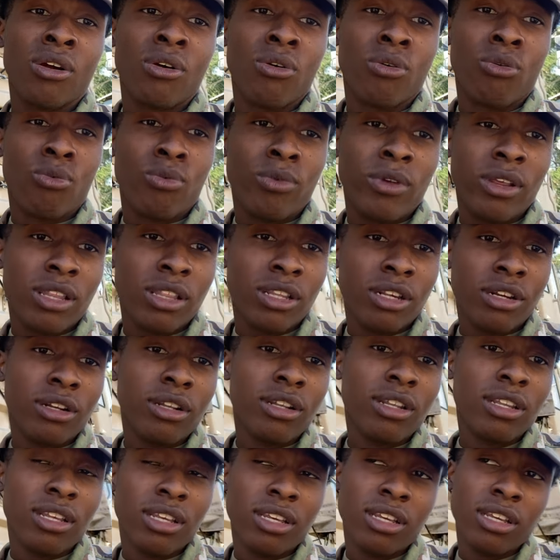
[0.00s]
We
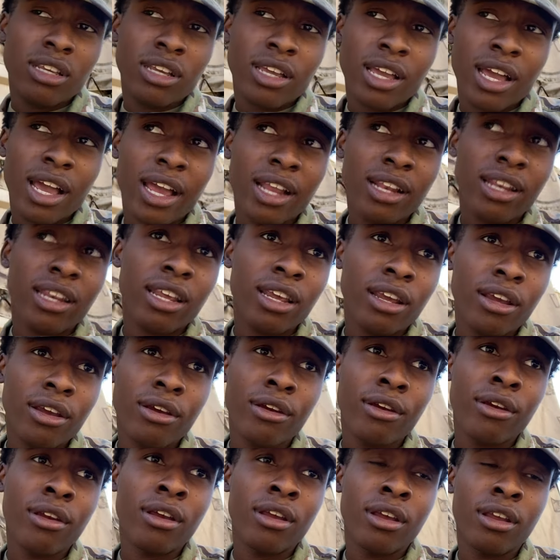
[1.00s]
literally got
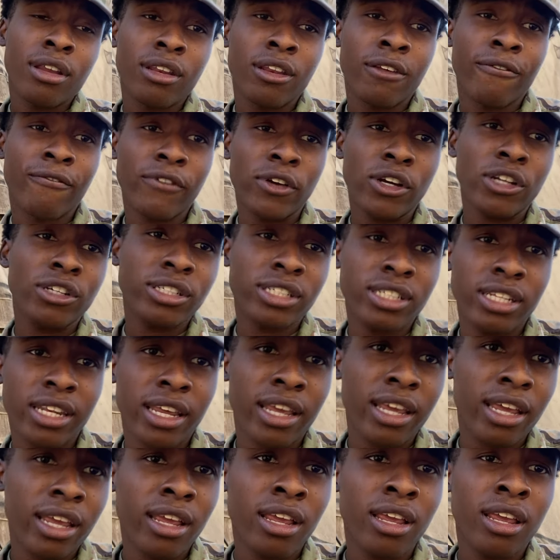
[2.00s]
there the first
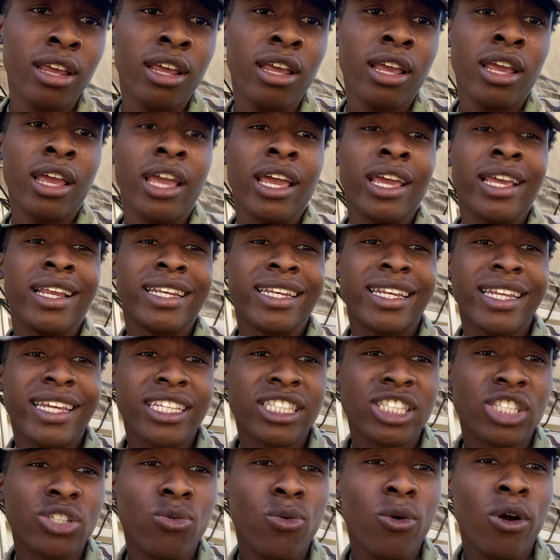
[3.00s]
day,
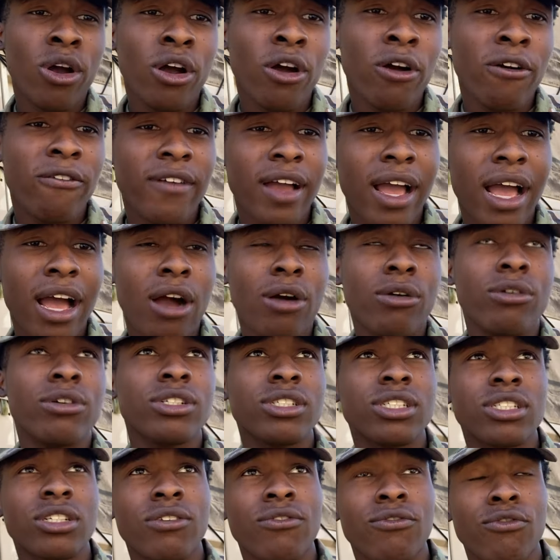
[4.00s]
did 12
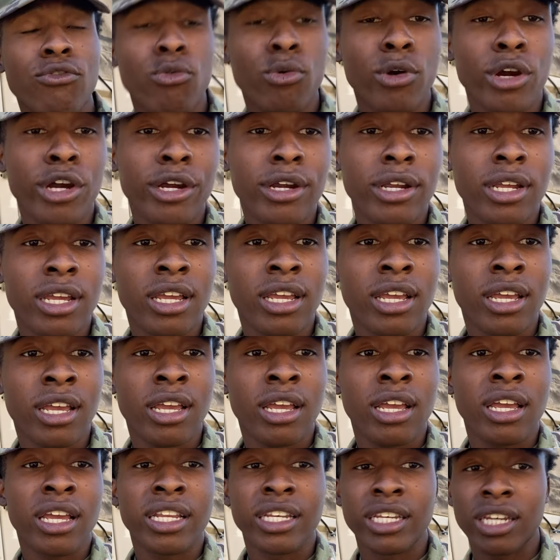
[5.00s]
hours of work
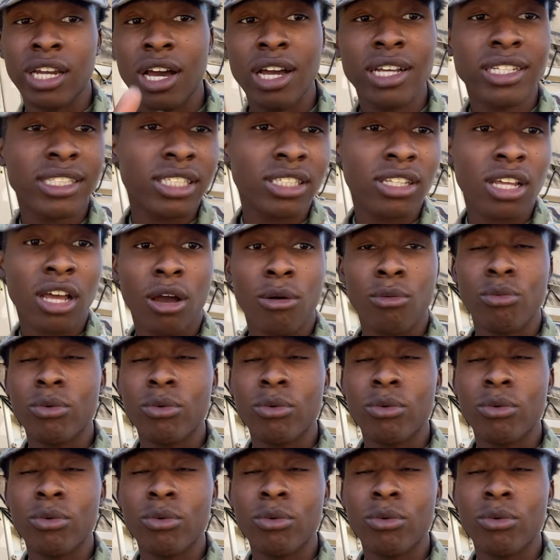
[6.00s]
nonstop.